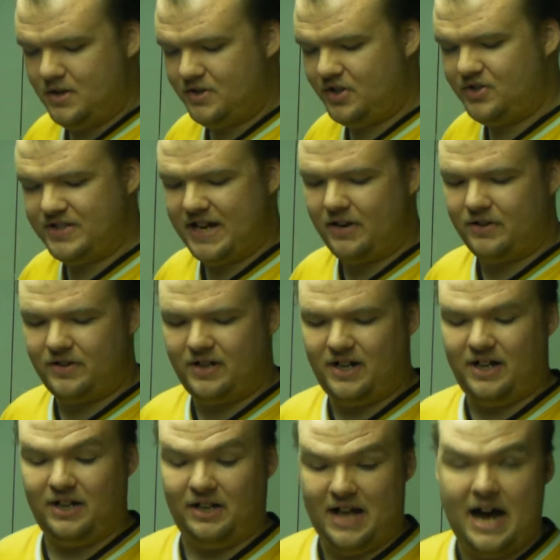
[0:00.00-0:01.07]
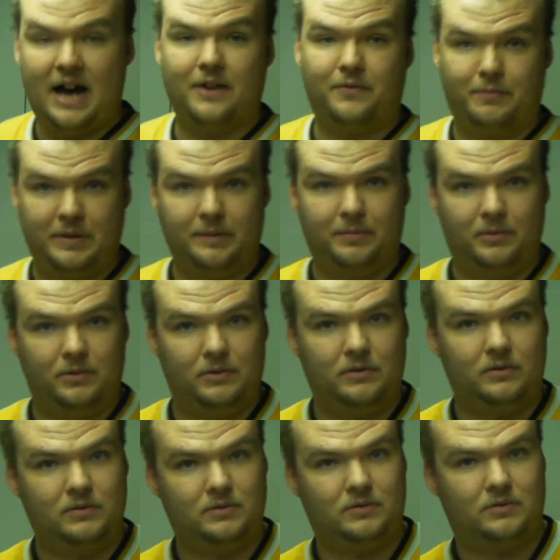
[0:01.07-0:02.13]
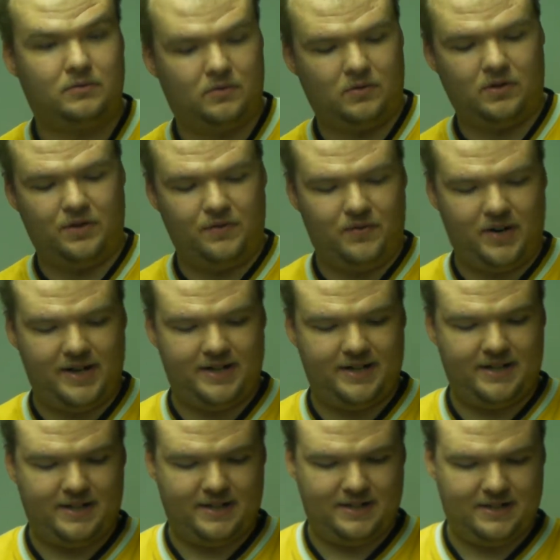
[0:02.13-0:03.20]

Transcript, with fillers: Turns out a lot of people were invited.